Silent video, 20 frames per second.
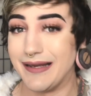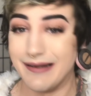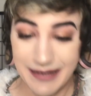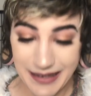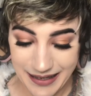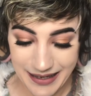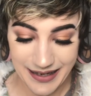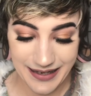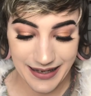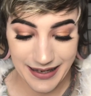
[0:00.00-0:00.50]

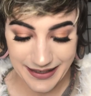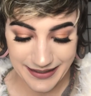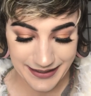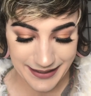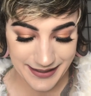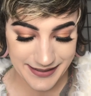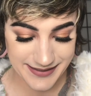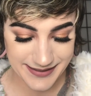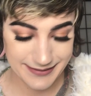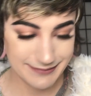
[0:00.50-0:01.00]
I
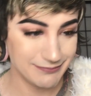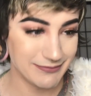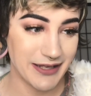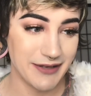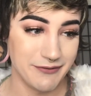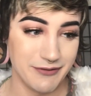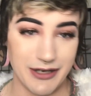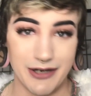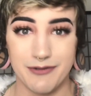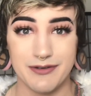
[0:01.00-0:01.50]
guess. I
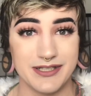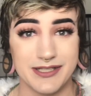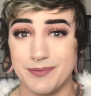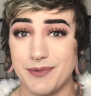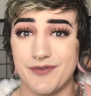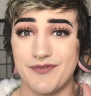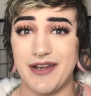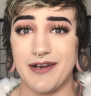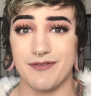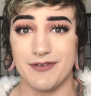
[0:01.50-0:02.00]
don't know. It's
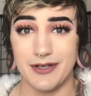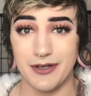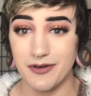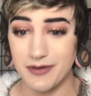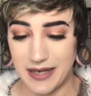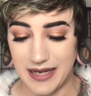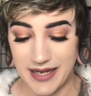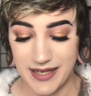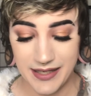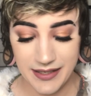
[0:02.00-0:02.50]
my favorite,
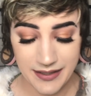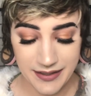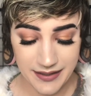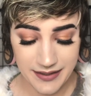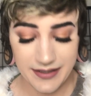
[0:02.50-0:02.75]
okay?